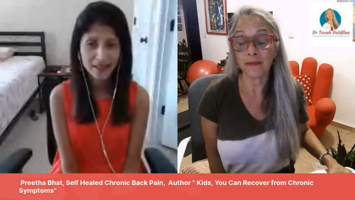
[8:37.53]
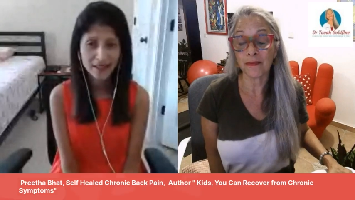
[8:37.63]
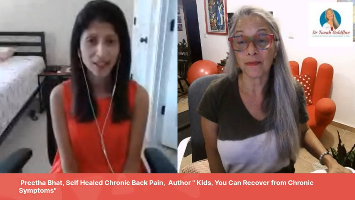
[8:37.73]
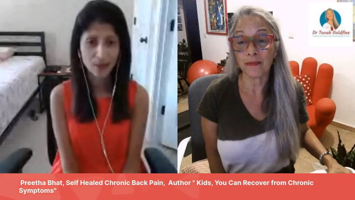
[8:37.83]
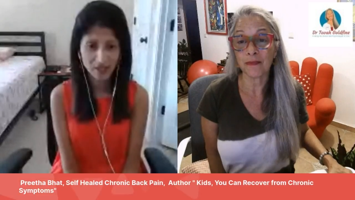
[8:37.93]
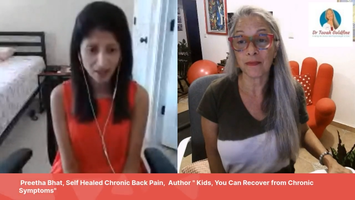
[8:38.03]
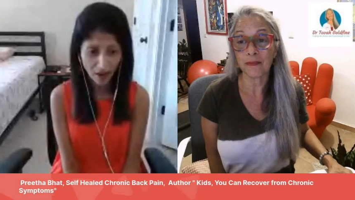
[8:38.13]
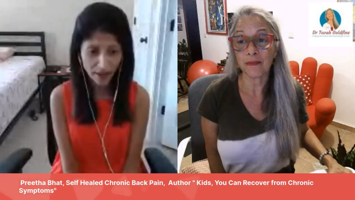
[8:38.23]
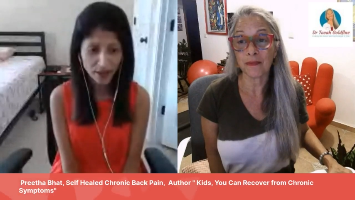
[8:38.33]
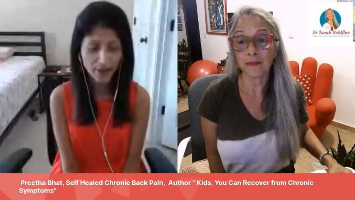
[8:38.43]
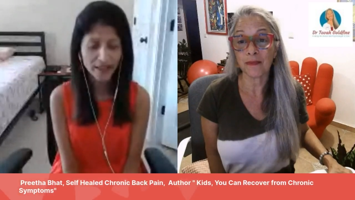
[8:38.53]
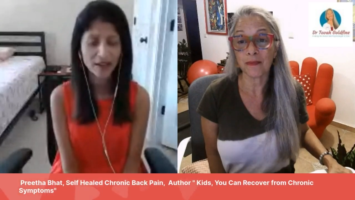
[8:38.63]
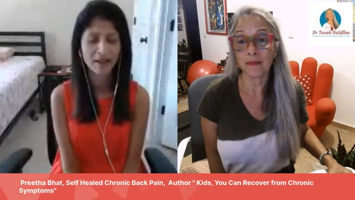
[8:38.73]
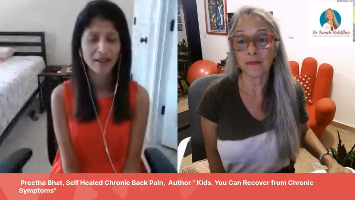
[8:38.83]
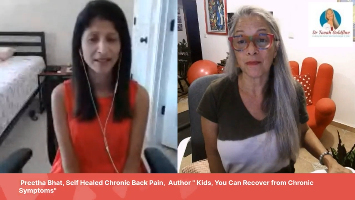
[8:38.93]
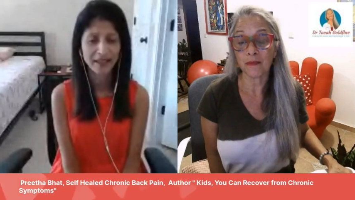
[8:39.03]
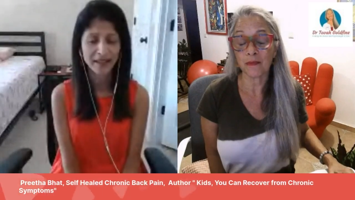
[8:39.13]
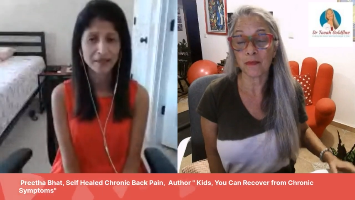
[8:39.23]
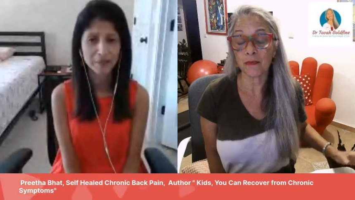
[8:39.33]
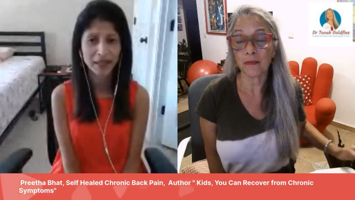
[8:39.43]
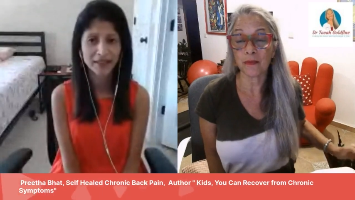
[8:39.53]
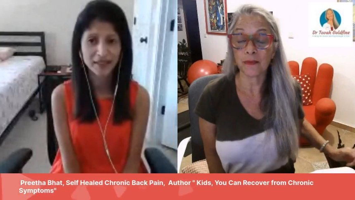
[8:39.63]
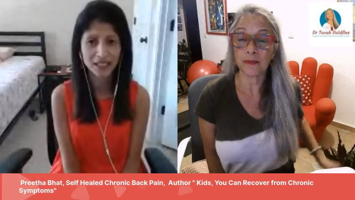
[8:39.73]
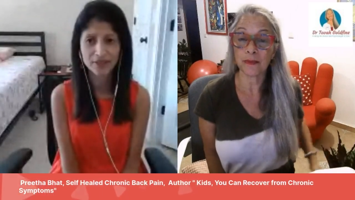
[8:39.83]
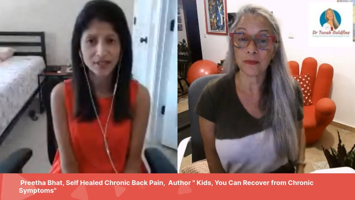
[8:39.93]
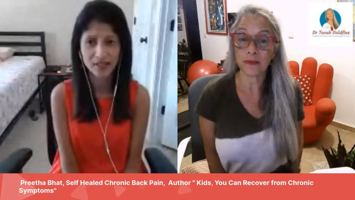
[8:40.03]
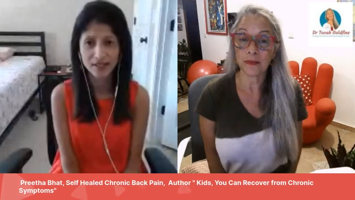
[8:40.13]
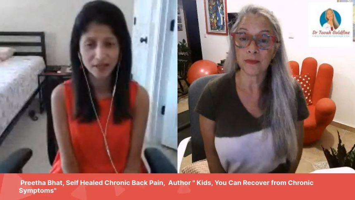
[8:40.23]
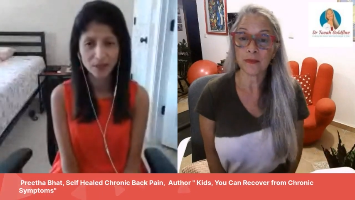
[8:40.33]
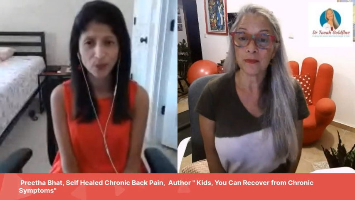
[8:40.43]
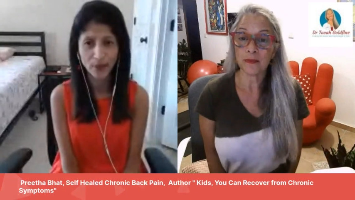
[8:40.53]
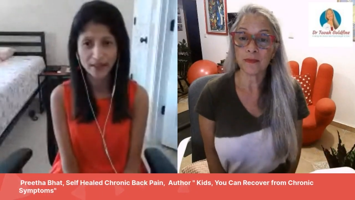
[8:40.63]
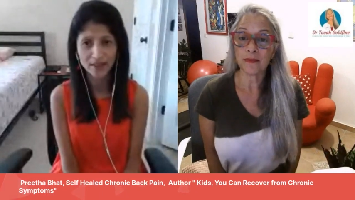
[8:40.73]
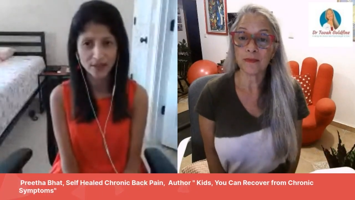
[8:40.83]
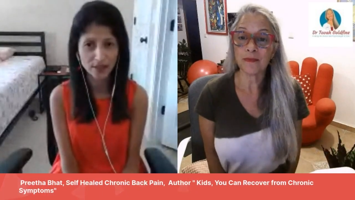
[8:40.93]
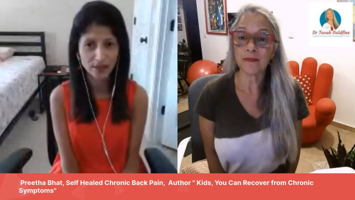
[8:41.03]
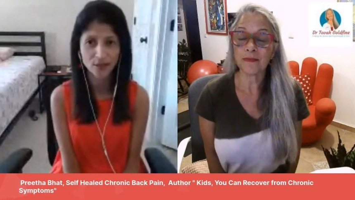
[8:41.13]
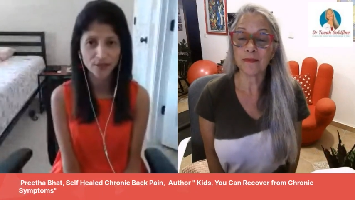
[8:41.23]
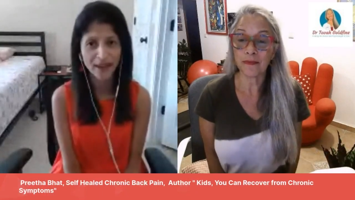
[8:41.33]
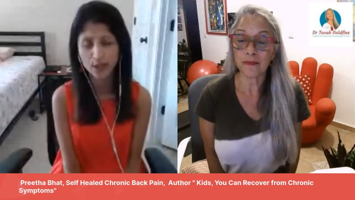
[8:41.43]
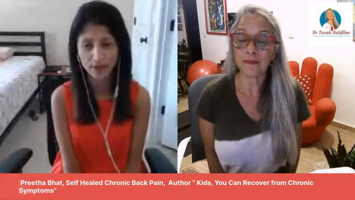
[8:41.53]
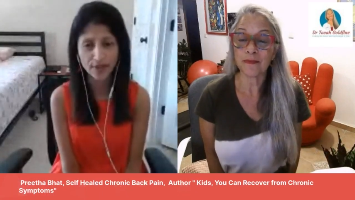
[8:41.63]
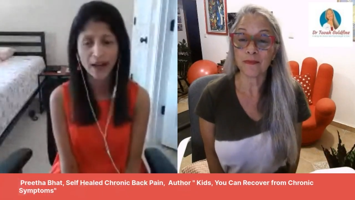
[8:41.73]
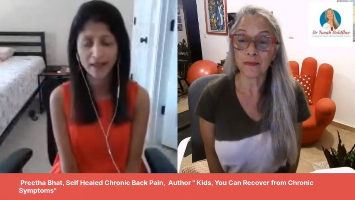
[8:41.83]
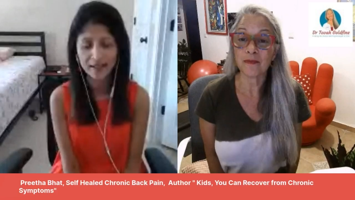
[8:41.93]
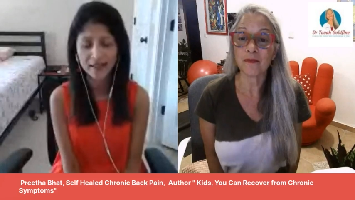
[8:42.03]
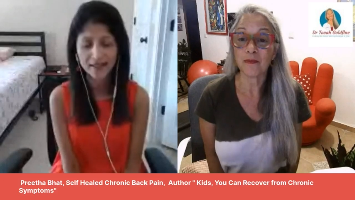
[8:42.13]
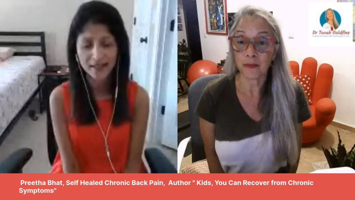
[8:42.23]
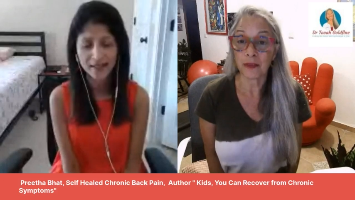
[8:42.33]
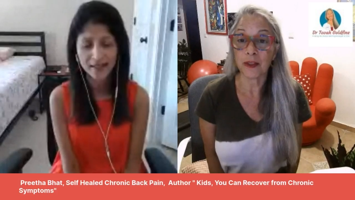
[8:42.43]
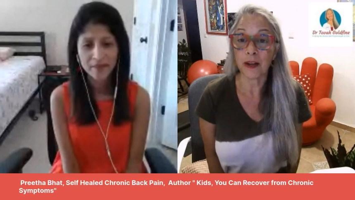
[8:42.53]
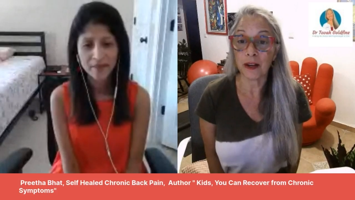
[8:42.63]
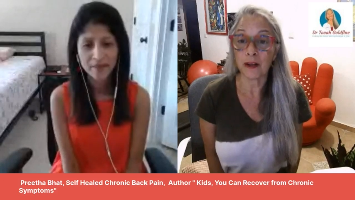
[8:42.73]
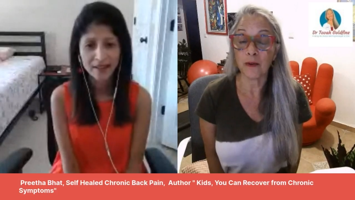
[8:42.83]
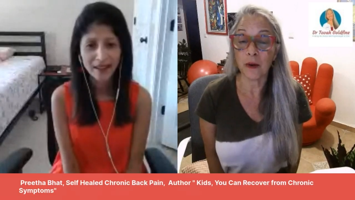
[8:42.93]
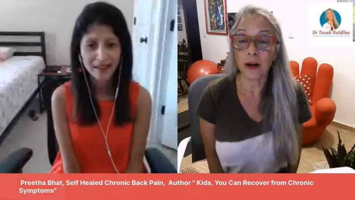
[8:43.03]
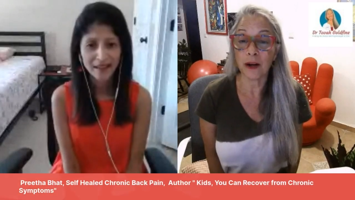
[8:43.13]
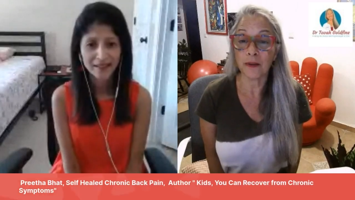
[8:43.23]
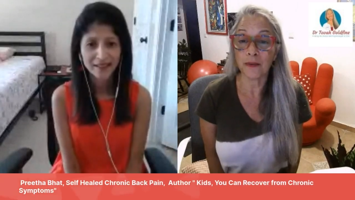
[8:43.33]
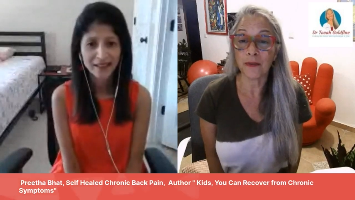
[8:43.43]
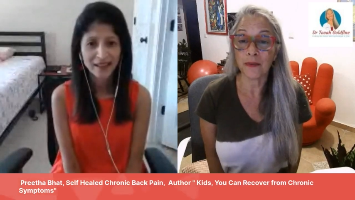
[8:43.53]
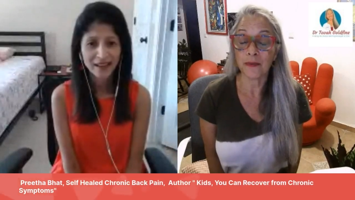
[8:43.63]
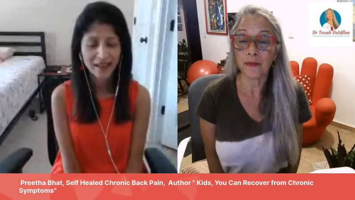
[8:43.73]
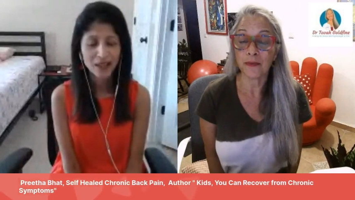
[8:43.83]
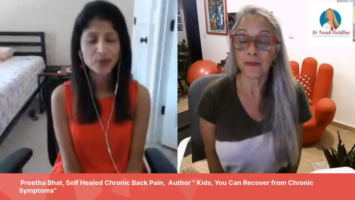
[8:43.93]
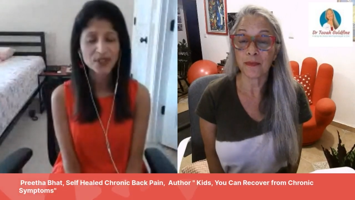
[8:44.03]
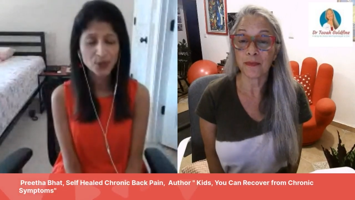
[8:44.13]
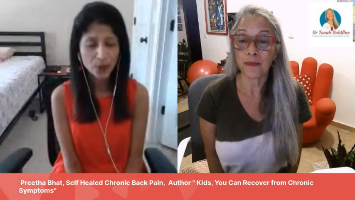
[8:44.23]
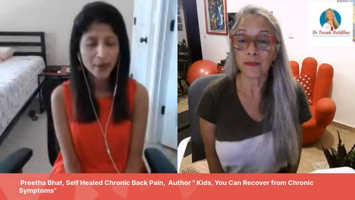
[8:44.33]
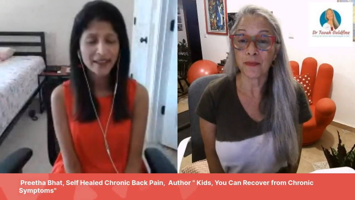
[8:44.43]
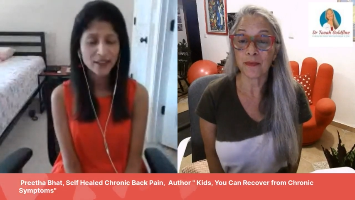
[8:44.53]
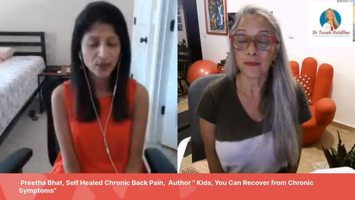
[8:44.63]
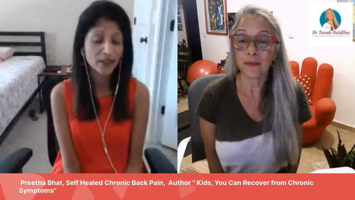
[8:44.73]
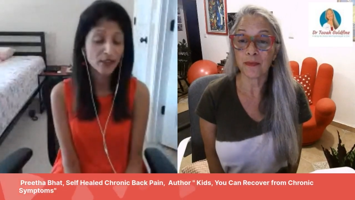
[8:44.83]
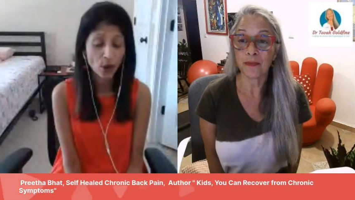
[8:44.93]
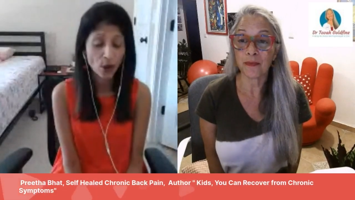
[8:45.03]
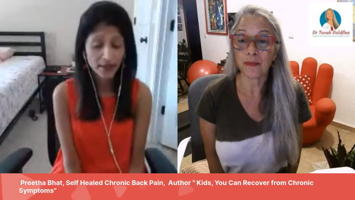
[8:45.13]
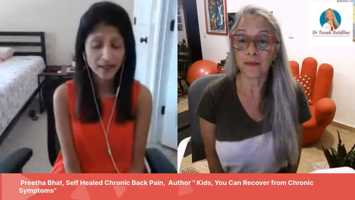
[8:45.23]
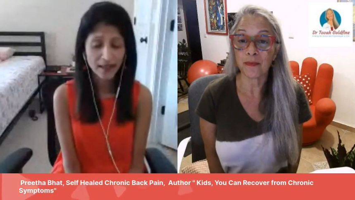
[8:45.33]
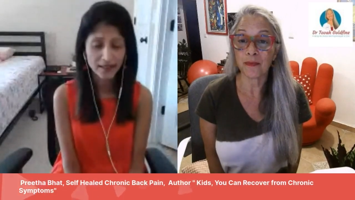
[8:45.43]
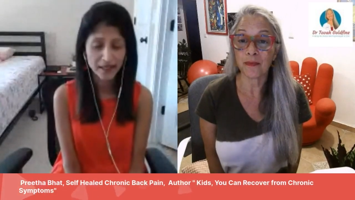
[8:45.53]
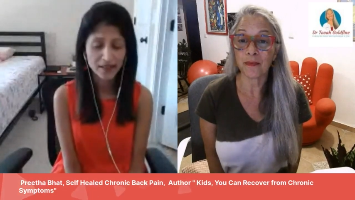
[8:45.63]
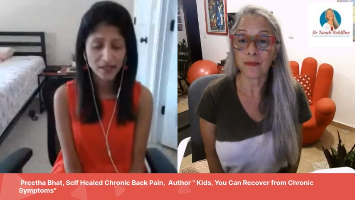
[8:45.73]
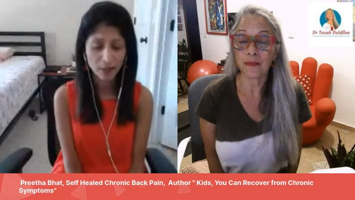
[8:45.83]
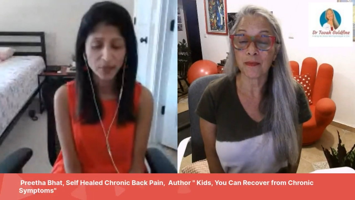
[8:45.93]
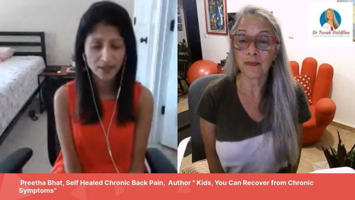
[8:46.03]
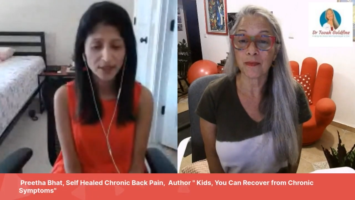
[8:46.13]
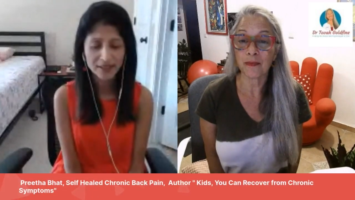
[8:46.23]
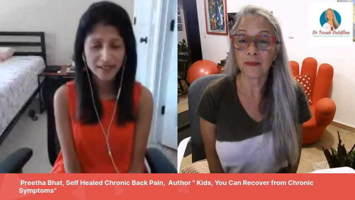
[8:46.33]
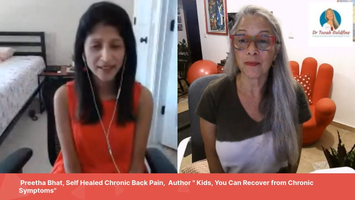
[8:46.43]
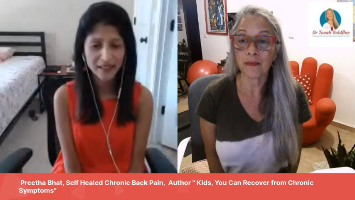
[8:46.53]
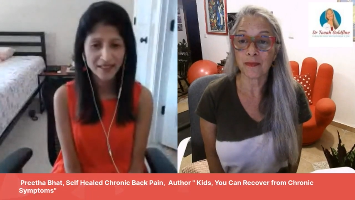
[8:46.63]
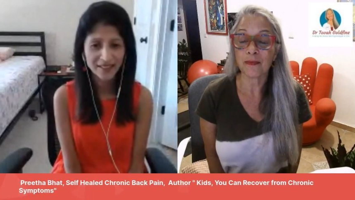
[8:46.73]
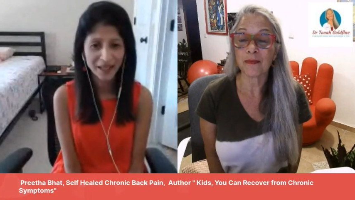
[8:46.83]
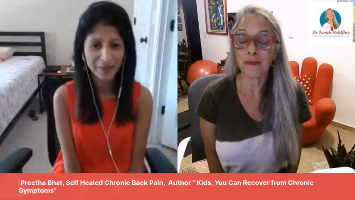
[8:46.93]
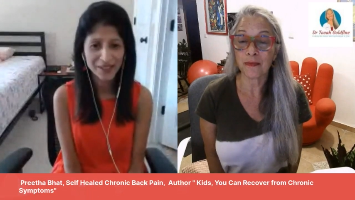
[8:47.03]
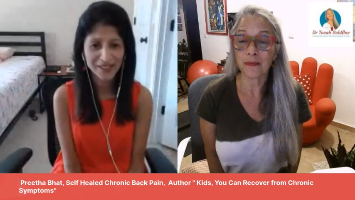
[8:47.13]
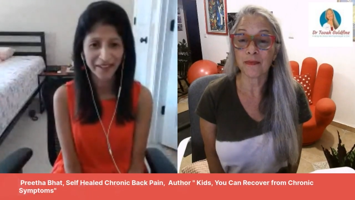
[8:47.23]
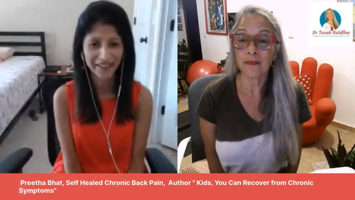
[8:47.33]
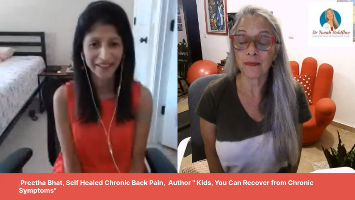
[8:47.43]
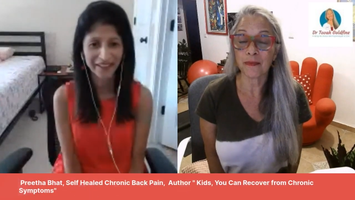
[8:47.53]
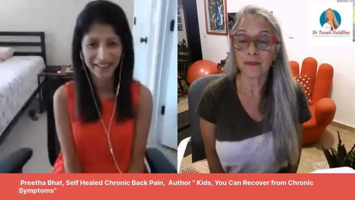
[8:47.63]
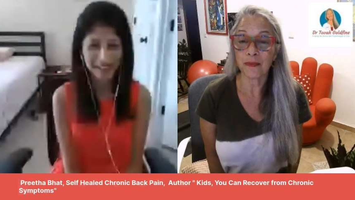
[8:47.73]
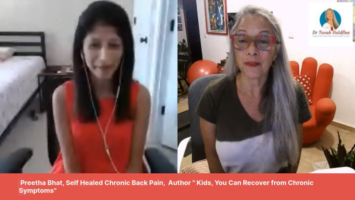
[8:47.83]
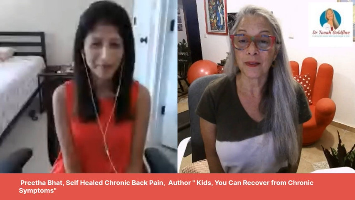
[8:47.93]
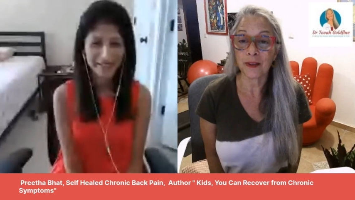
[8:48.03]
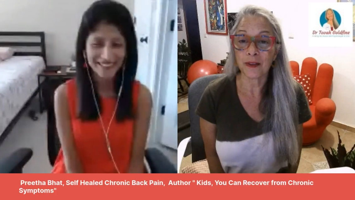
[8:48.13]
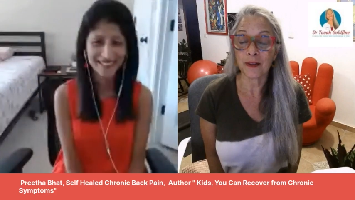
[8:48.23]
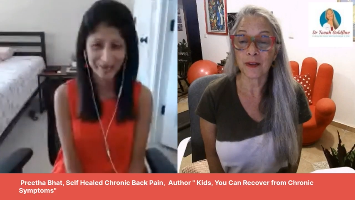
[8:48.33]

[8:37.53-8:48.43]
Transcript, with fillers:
Speaker 1: There was a lot going on, and my nervous system went into fight or flight. Yeah,
Speaker 2: wow. And
Speaker 1: I was trying to ignore it, I think, subconsciously. I was not accepting the